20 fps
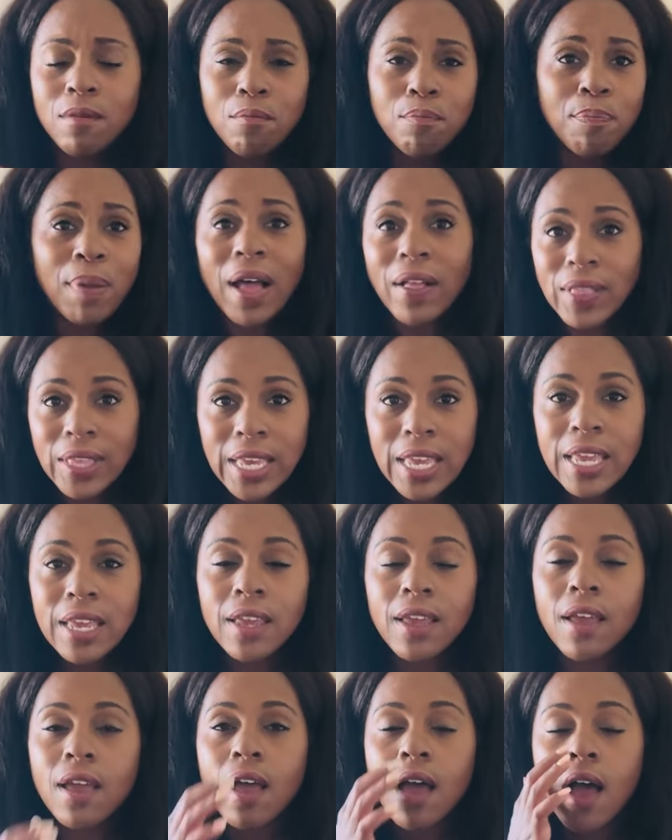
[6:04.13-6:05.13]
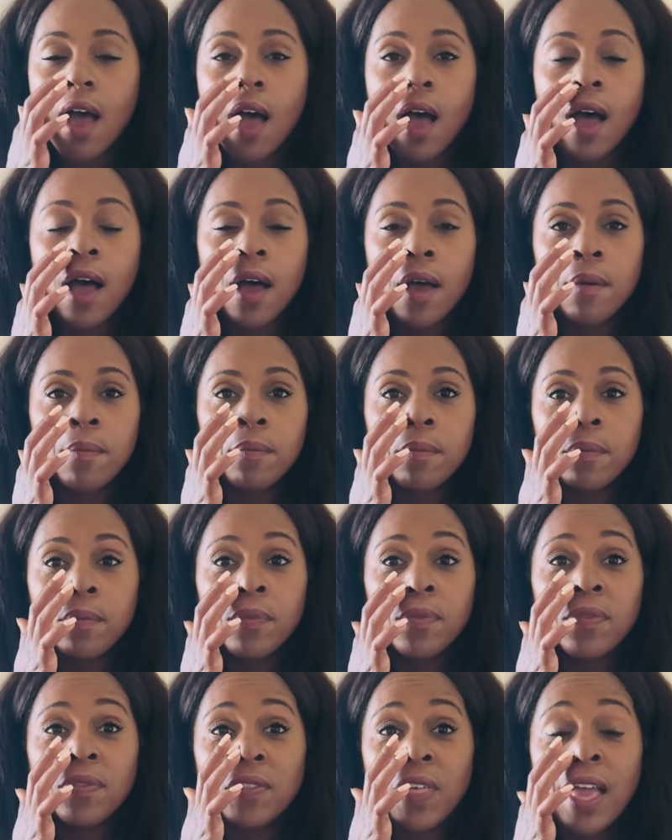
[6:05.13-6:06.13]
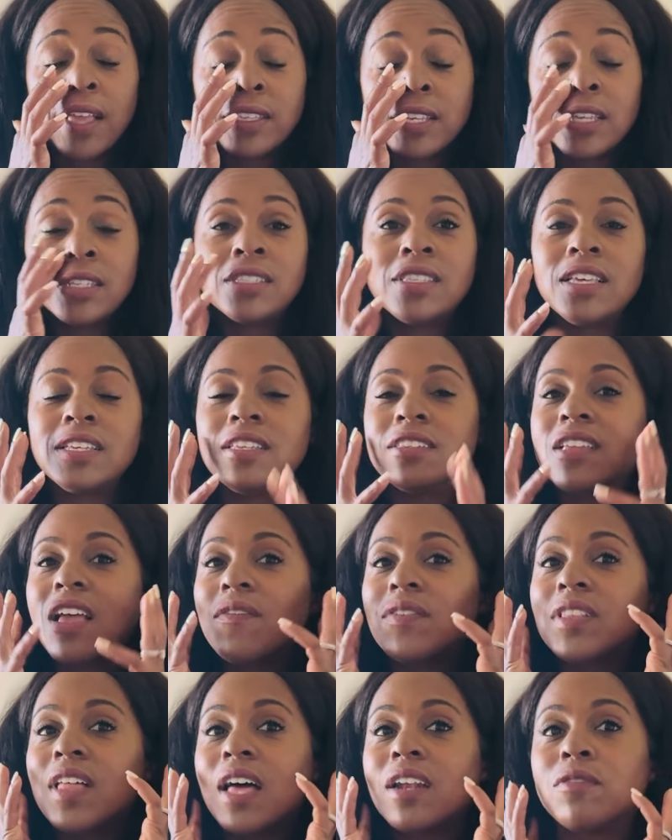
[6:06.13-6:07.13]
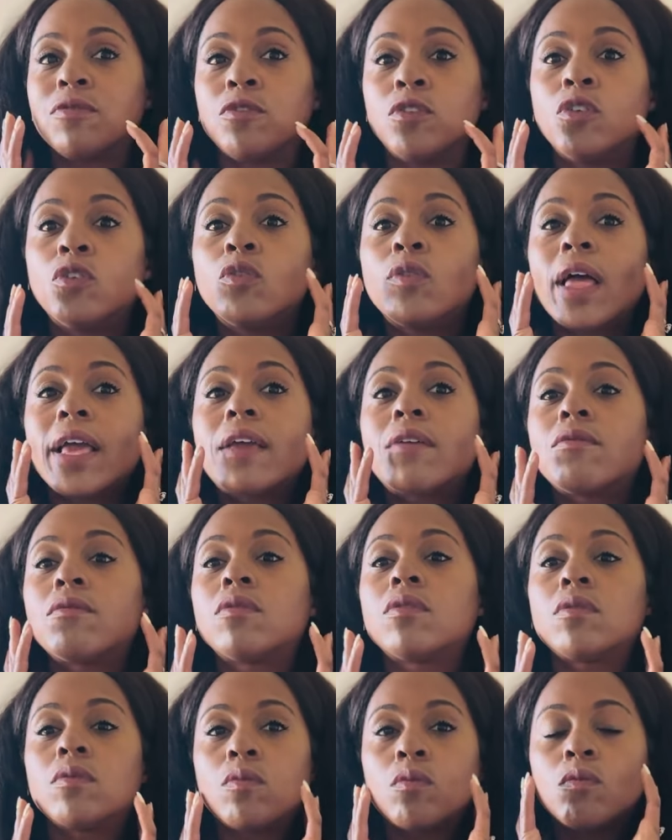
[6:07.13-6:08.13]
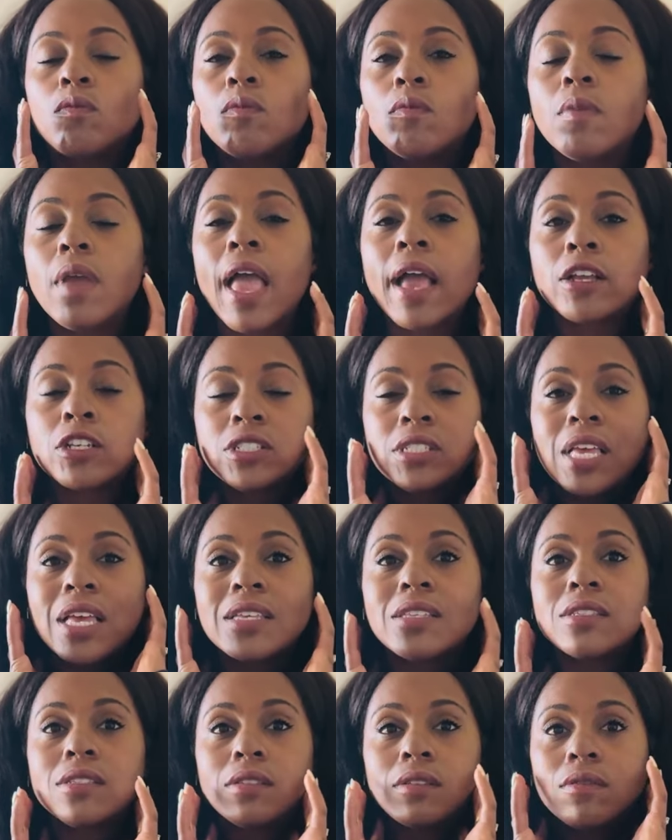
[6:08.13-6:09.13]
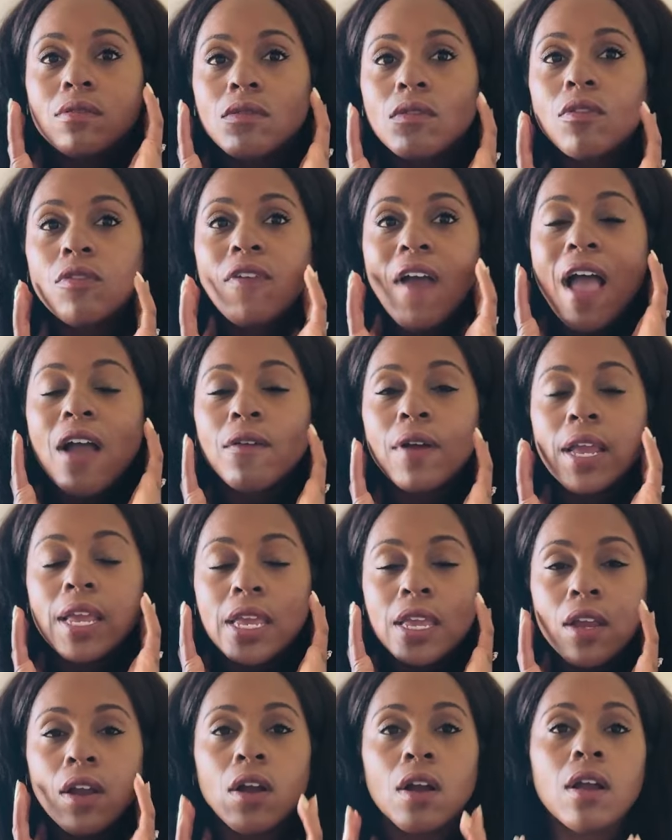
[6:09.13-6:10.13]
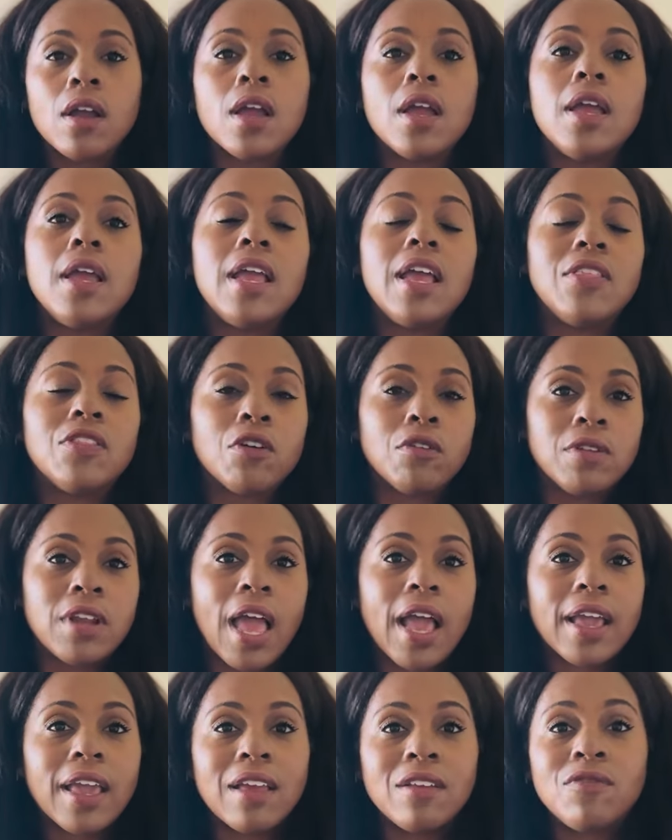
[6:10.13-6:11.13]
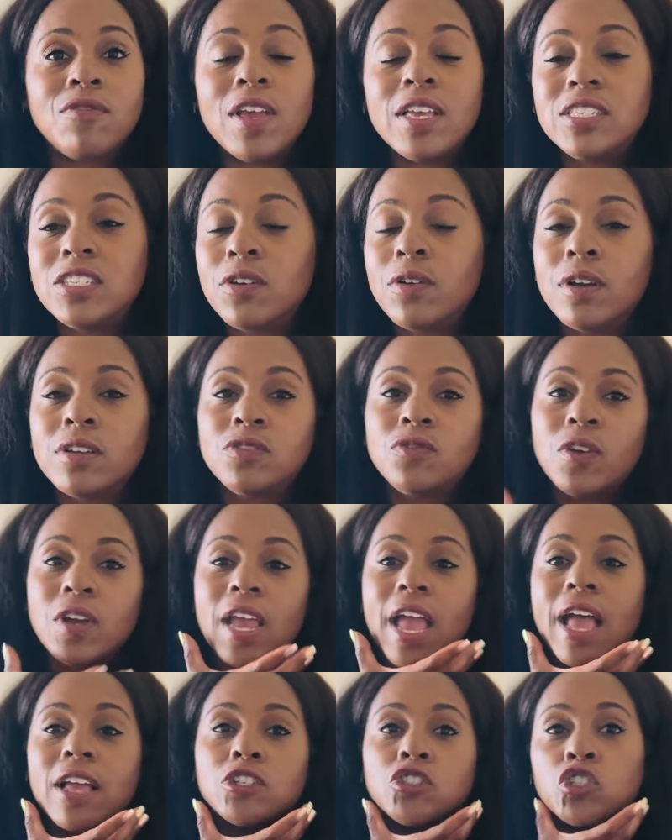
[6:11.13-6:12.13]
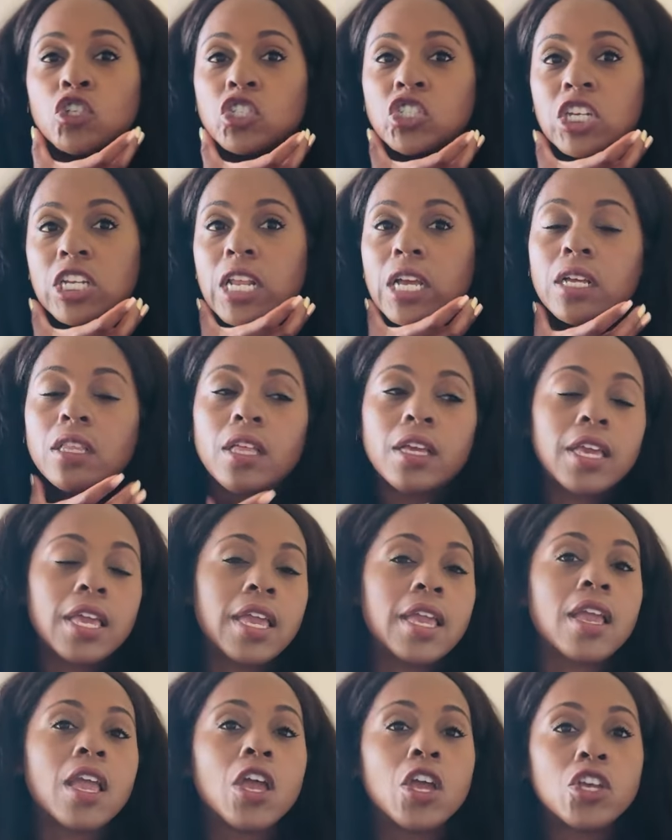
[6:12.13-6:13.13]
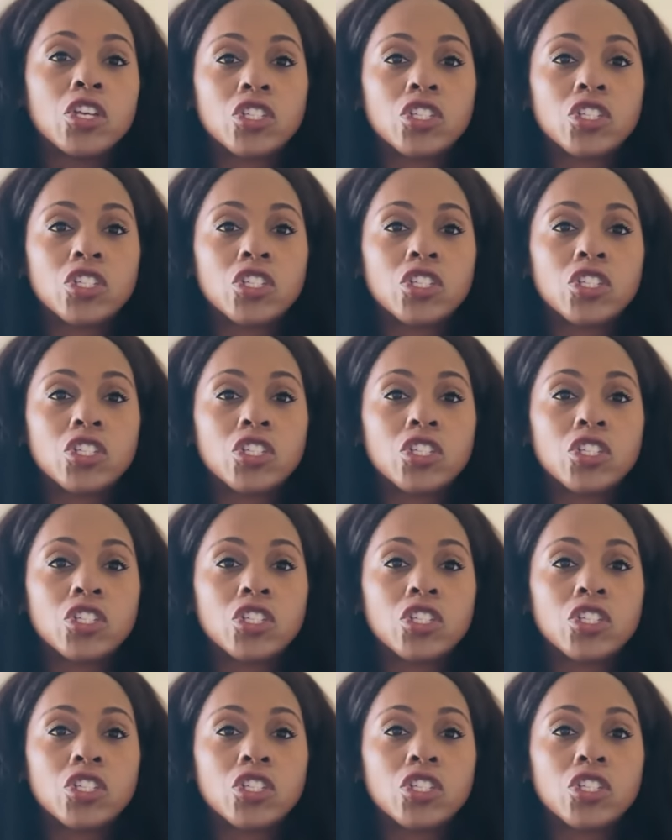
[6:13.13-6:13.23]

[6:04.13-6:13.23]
belly that tends to have a lot of like excess fat right here in their neck and face area. It's very estrogenic looking.